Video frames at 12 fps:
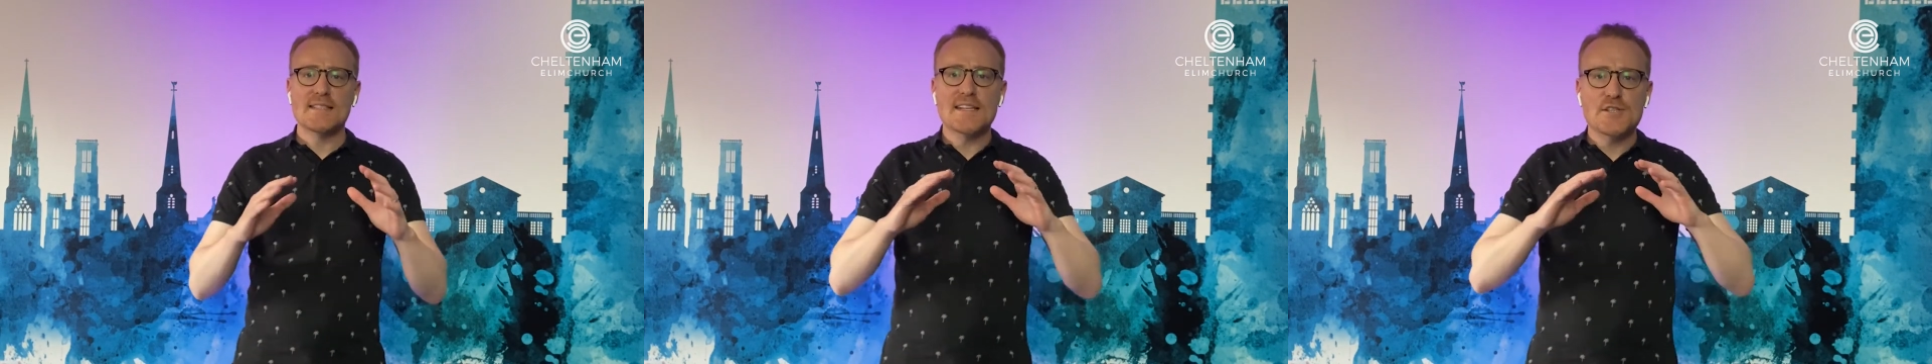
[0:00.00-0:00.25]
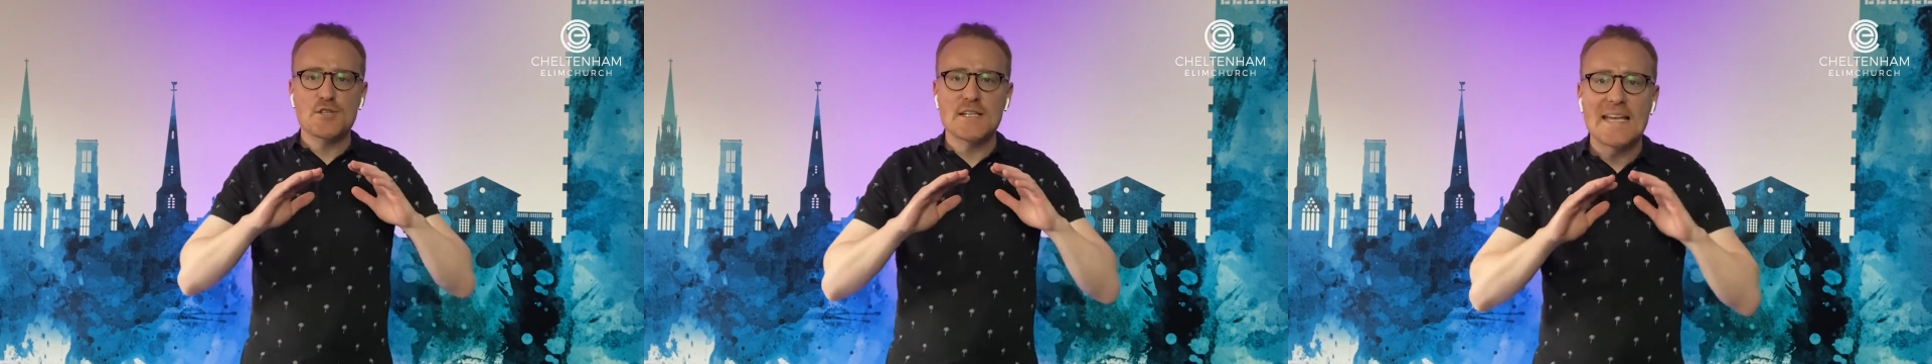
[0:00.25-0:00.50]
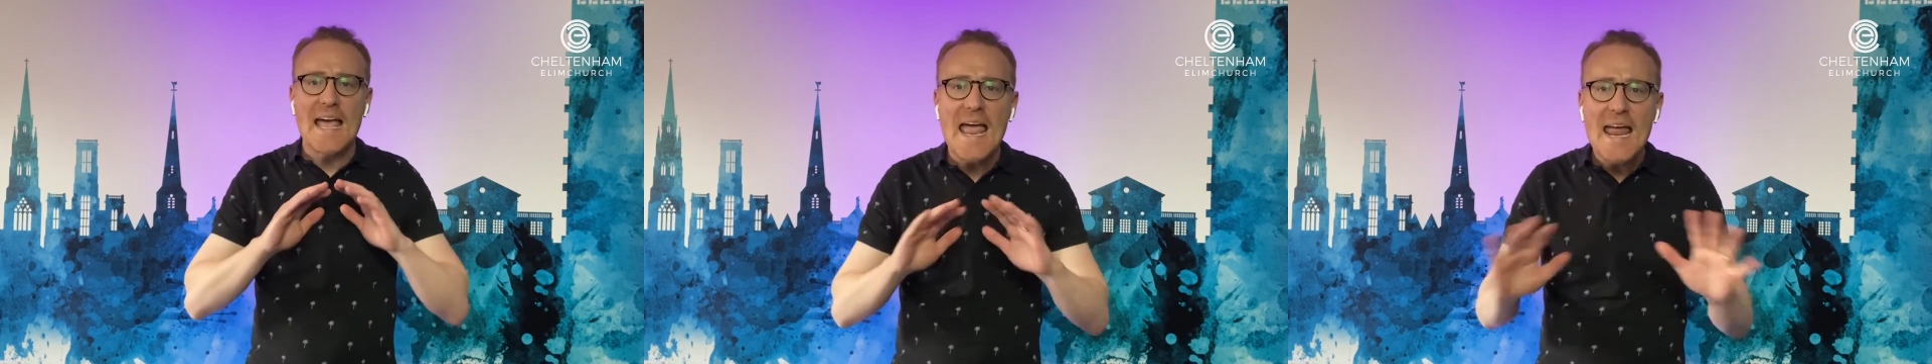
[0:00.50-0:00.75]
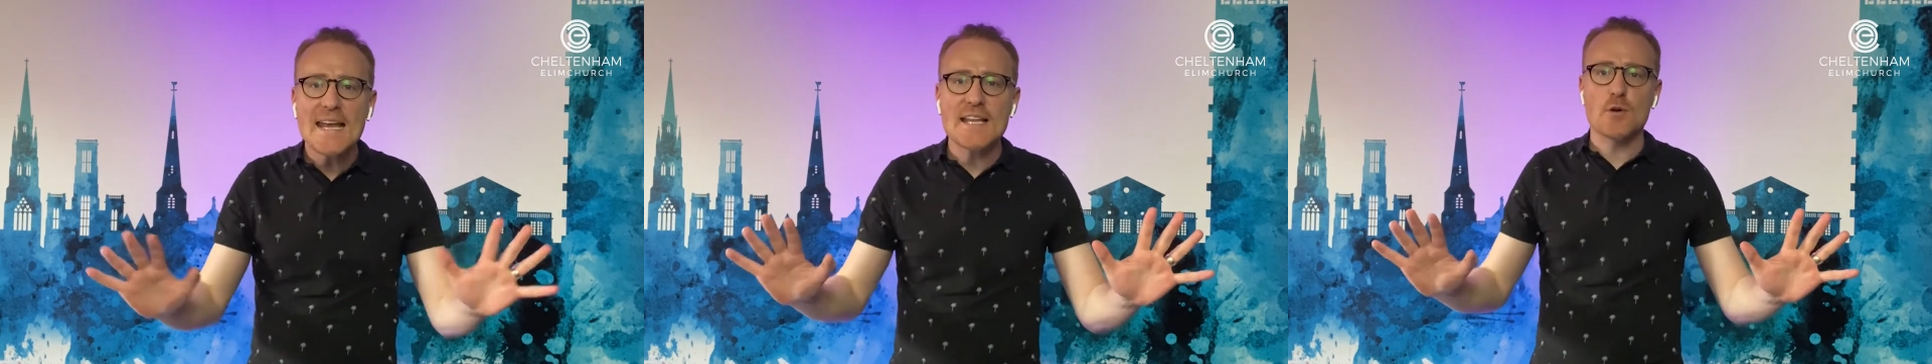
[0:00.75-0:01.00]
literally
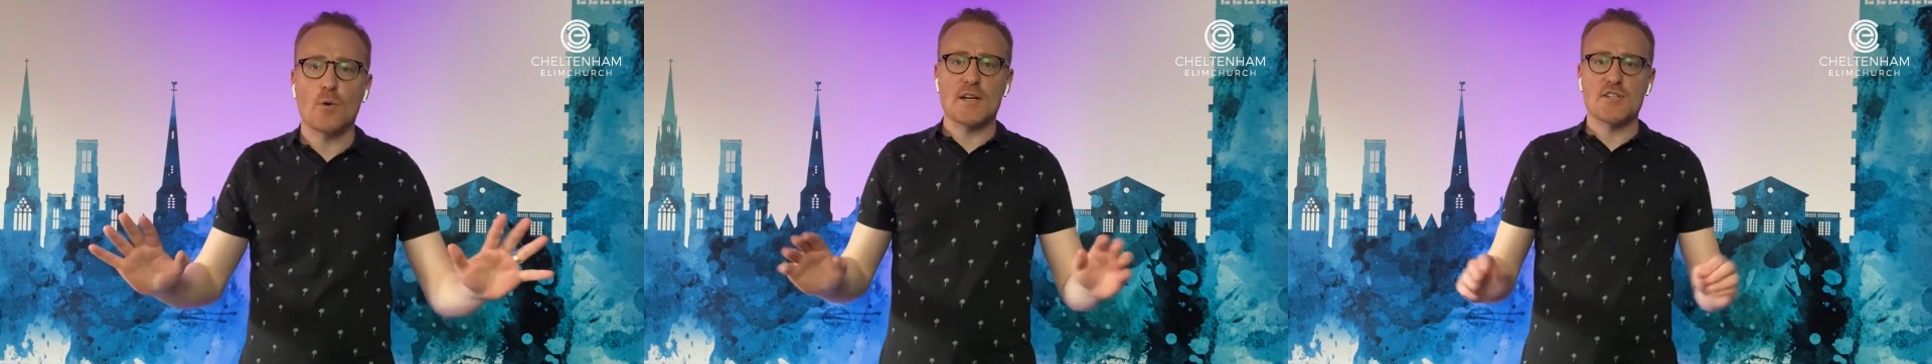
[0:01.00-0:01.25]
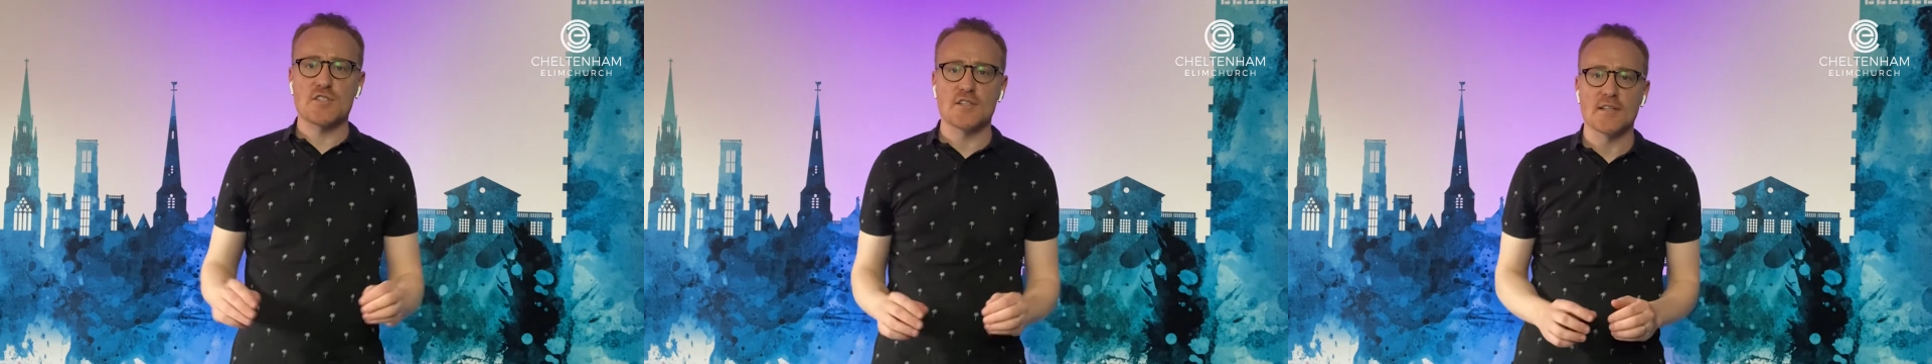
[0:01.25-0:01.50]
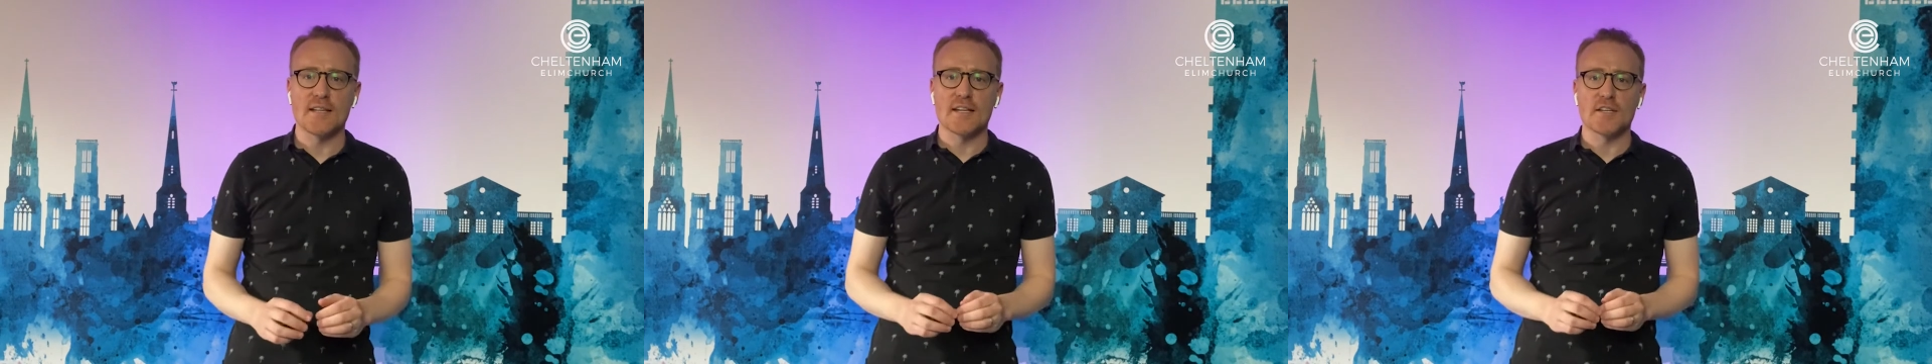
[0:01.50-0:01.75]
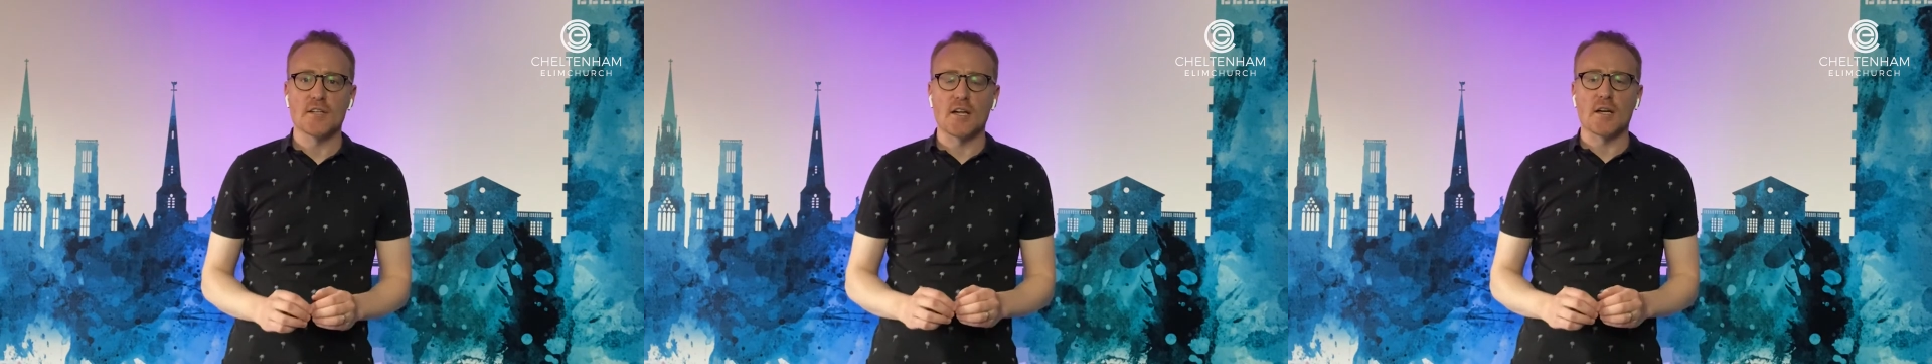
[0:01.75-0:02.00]
any question that
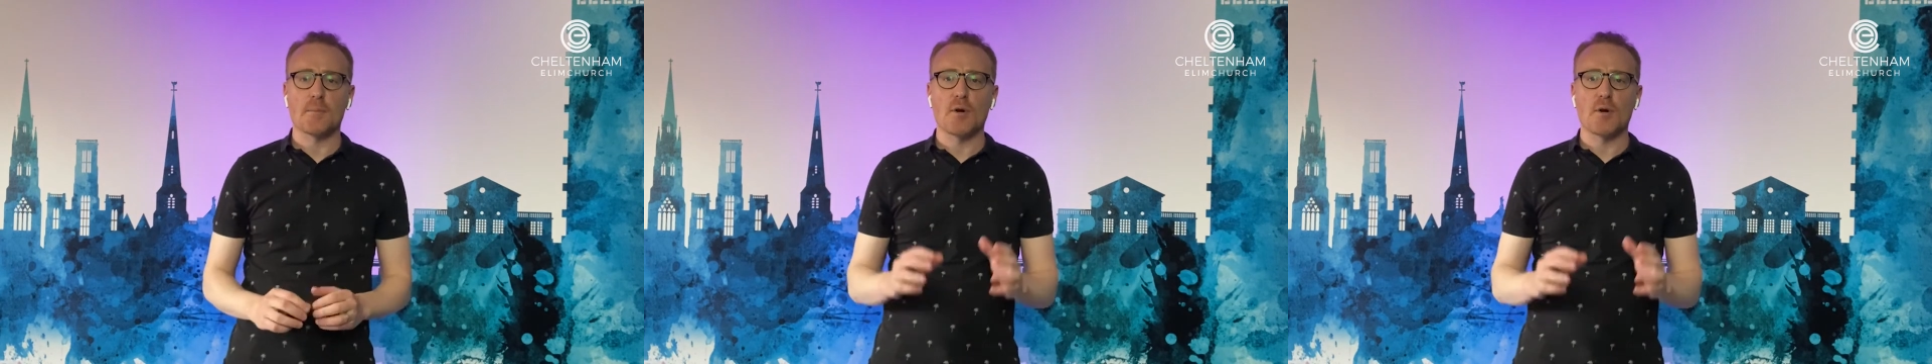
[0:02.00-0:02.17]
you like.